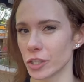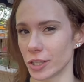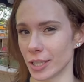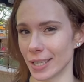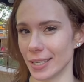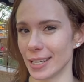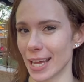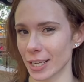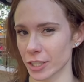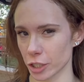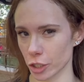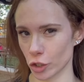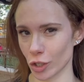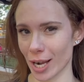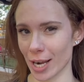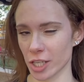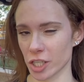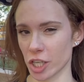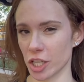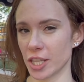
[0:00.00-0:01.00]
the next
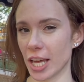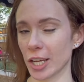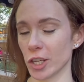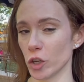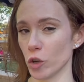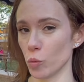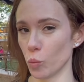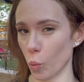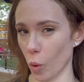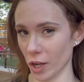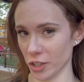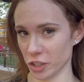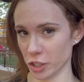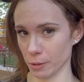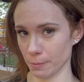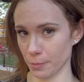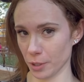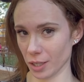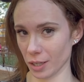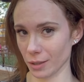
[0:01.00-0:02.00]
attraction that you want to
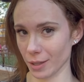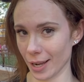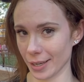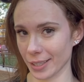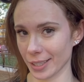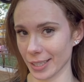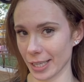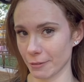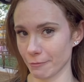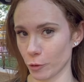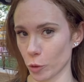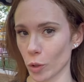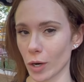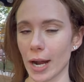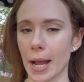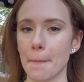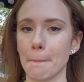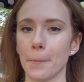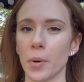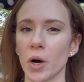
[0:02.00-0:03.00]
book a lightning lane for
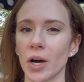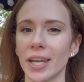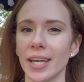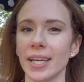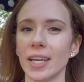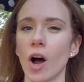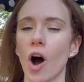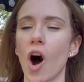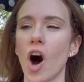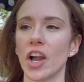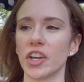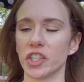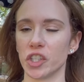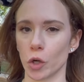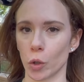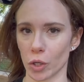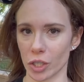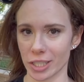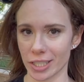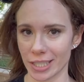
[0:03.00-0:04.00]
and put it on
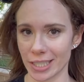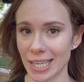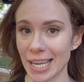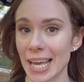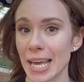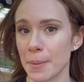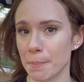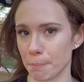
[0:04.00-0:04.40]
your tip